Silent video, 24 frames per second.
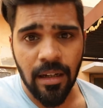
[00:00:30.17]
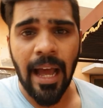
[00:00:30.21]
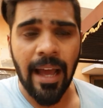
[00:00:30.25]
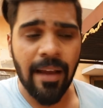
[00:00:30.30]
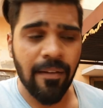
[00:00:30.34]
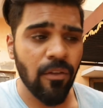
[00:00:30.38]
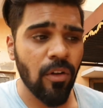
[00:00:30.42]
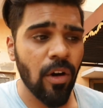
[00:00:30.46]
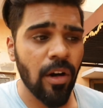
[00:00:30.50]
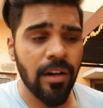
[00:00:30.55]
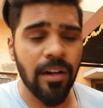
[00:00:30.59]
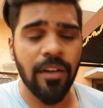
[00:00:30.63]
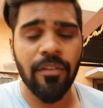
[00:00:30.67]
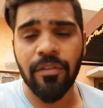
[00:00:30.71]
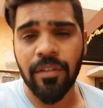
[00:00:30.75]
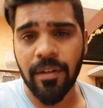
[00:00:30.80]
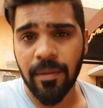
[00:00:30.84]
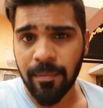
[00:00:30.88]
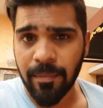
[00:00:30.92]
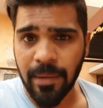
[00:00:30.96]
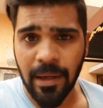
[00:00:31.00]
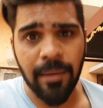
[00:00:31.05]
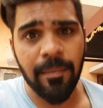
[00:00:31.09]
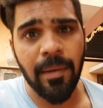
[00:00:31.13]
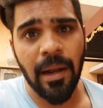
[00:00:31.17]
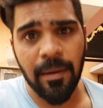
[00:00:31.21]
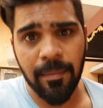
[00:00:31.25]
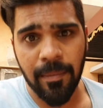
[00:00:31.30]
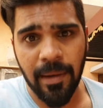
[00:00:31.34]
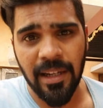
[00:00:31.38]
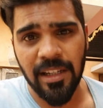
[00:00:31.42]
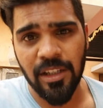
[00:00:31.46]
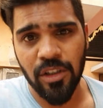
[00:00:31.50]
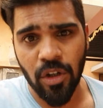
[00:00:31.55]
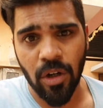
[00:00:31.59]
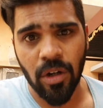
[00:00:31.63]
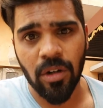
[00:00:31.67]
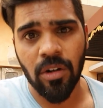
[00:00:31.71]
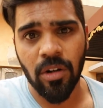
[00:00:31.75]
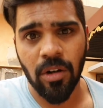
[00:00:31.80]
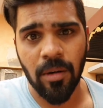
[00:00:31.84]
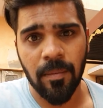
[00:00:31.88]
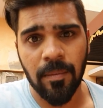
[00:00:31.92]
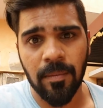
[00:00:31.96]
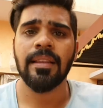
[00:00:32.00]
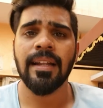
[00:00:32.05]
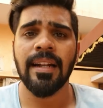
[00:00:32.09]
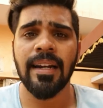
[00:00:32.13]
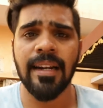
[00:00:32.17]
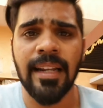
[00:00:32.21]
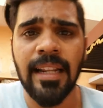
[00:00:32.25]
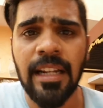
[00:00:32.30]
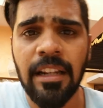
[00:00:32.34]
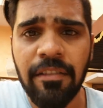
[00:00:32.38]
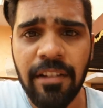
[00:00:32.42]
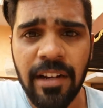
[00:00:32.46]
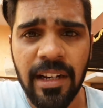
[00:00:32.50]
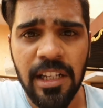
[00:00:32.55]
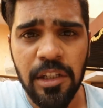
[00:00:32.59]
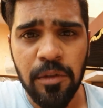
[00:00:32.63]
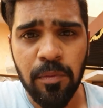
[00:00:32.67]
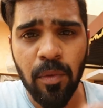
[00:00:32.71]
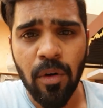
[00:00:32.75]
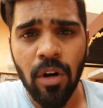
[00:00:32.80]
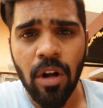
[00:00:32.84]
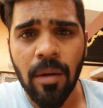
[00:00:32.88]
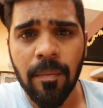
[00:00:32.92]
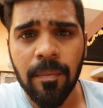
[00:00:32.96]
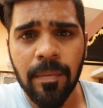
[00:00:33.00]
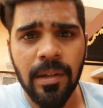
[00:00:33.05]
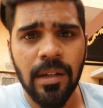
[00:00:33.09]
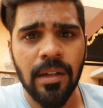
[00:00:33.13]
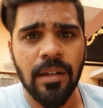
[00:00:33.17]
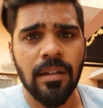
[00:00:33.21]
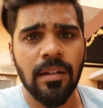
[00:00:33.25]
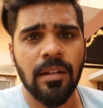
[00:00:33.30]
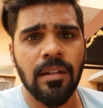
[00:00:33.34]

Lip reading: I got it from bigbadbikes.com. Their delivery is prompt.